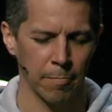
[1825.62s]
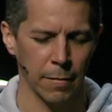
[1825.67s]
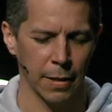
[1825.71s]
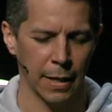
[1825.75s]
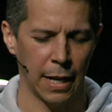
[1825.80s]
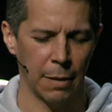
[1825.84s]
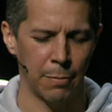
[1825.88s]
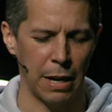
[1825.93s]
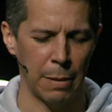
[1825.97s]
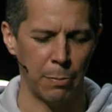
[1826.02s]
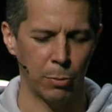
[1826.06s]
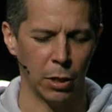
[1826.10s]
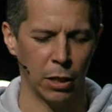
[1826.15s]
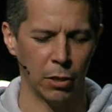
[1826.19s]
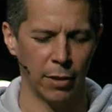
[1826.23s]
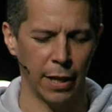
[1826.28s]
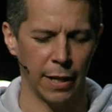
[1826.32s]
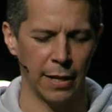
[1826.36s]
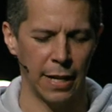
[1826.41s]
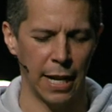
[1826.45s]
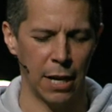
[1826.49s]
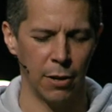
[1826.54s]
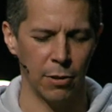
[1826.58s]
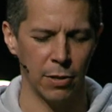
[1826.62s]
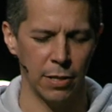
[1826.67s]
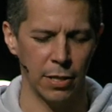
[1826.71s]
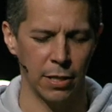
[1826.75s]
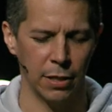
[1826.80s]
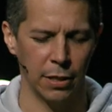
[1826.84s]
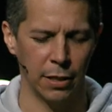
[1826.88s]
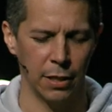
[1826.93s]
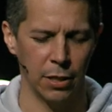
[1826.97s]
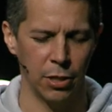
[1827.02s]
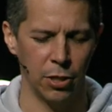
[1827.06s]
God, my prayer right now is
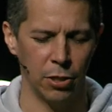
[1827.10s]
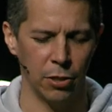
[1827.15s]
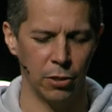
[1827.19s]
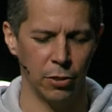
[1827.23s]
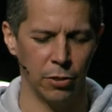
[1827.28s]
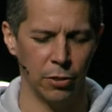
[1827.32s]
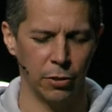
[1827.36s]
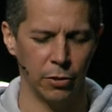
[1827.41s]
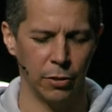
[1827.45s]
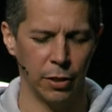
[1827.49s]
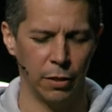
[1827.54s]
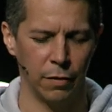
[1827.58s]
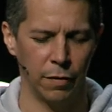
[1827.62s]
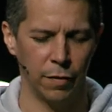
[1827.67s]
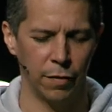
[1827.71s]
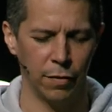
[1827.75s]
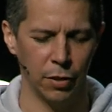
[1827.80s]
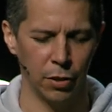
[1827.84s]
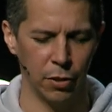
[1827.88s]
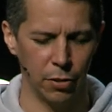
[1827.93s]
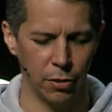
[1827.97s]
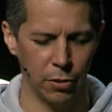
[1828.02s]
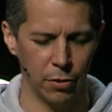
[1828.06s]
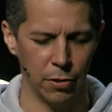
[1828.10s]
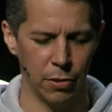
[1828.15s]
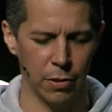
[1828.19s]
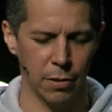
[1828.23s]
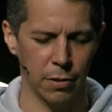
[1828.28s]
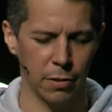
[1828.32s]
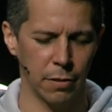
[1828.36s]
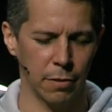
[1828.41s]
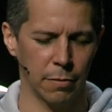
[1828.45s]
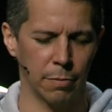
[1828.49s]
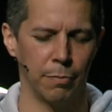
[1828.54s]
that you
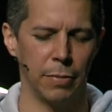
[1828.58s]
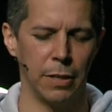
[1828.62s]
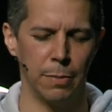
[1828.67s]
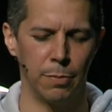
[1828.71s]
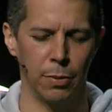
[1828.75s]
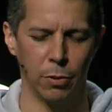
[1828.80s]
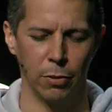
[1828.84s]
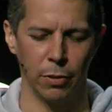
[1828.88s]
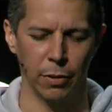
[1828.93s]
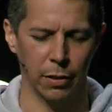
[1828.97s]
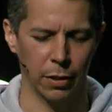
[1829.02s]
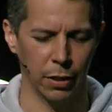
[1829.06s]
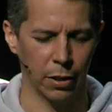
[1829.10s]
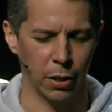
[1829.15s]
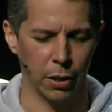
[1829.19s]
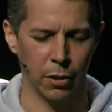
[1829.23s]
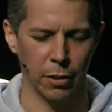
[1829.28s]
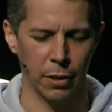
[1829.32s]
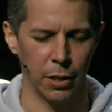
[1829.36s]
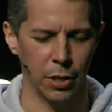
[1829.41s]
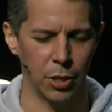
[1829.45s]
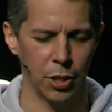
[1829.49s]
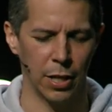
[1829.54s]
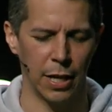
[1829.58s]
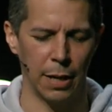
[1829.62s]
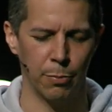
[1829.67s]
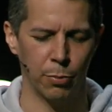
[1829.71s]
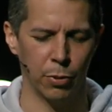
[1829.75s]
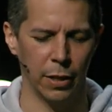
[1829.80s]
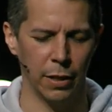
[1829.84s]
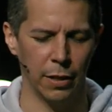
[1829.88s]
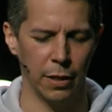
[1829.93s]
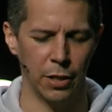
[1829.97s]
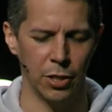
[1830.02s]
infuse people with the courage, and I
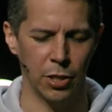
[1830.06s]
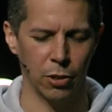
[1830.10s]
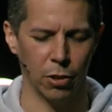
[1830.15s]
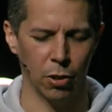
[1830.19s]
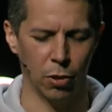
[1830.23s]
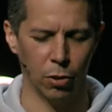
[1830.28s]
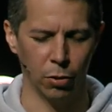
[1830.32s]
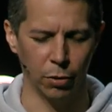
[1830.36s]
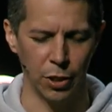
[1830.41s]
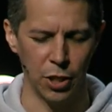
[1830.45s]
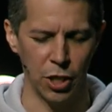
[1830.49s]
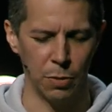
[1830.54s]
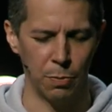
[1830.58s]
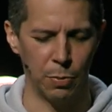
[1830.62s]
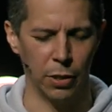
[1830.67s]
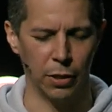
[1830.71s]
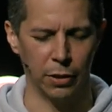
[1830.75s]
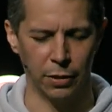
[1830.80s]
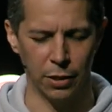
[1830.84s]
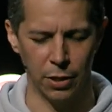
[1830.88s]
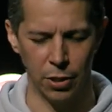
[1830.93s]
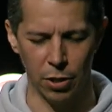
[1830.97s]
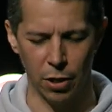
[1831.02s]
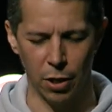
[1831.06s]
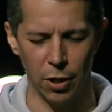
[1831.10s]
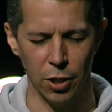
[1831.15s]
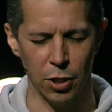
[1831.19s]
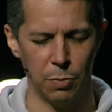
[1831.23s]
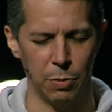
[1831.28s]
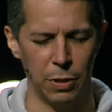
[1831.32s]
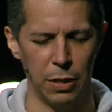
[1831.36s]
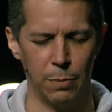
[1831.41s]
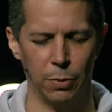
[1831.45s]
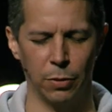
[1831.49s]
pray that it's your Holy Spirit that
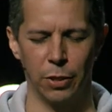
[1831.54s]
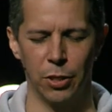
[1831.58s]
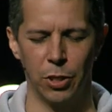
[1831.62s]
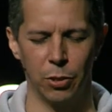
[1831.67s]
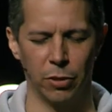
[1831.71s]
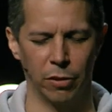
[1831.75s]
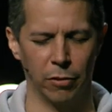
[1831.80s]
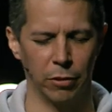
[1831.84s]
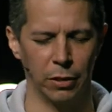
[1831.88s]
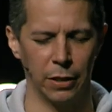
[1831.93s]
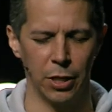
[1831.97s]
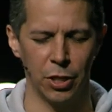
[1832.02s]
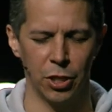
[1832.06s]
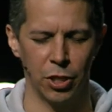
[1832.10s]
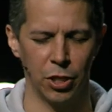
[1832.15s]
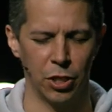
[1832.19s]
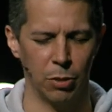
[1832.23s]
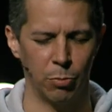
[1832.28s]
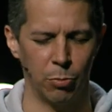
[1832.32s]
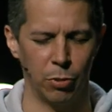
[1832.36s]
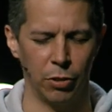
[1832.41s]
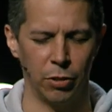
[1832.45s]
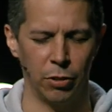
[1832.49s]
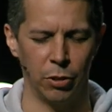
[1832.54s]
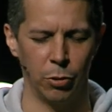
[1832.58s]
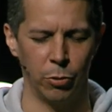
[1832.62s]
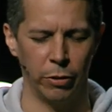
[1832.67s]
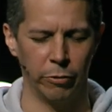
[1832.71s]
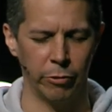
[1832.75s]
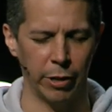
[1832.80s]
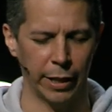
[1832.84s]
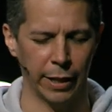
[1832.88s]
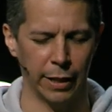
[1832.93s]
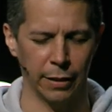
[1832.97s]
draws people into a relationship with you.
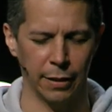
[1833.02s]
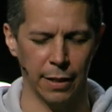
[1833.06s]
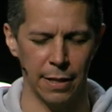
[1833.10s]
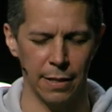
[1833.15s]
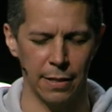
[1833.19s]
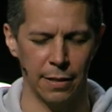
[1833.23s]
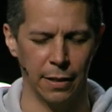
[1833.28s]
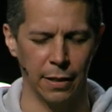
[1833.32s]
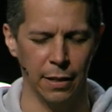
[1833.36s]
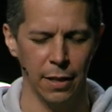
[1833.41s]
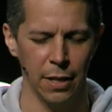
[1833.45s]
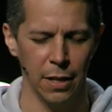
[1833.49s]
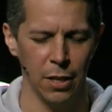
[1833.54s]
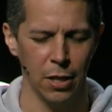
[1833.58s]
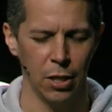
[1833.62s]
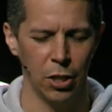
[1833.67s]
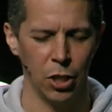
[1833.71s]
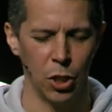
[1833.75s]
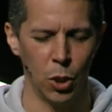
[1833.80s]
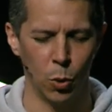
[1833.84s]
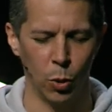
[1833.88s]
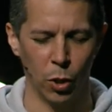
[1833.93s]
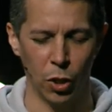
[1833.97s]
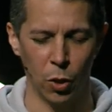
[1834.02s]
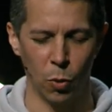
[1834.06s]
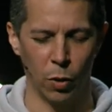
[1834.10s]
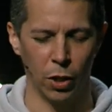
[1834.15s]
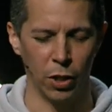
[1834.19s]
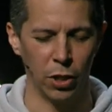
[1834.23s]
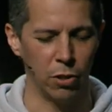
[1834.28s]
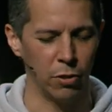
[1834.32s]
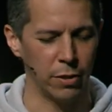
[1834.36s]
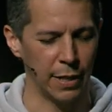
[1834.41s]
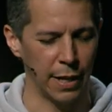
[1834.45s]
We recognize that you are the
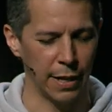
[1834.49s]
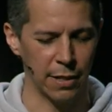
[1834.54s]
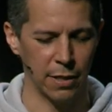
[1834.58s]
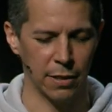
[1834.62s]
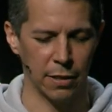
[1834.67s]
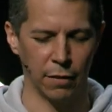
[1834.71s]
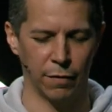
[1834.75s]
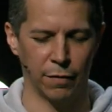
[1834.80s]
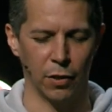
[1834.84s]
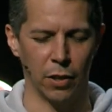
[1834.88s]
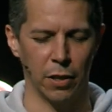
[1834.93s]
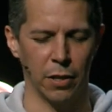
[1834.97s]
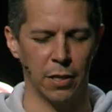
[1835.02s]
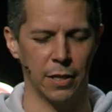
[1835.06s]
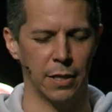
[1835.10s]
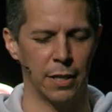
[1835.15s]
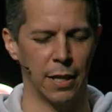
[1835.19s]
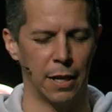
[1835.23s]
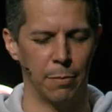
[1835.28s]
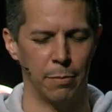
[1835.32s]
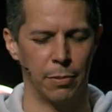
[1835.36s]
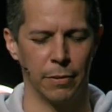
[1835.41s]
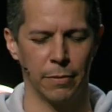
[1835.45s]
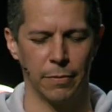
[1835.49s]
one who takes the first step,